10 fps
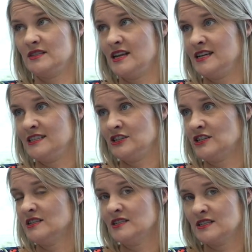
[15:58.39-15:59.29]
any
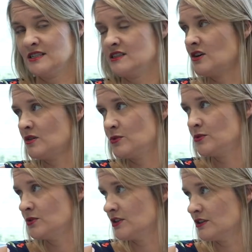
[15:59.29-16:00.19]
additions, installed a
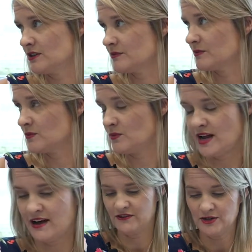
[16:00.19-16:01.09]
pool or what
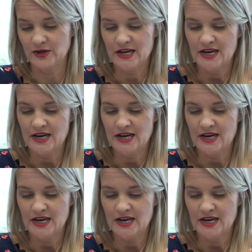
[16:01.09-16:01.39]
you.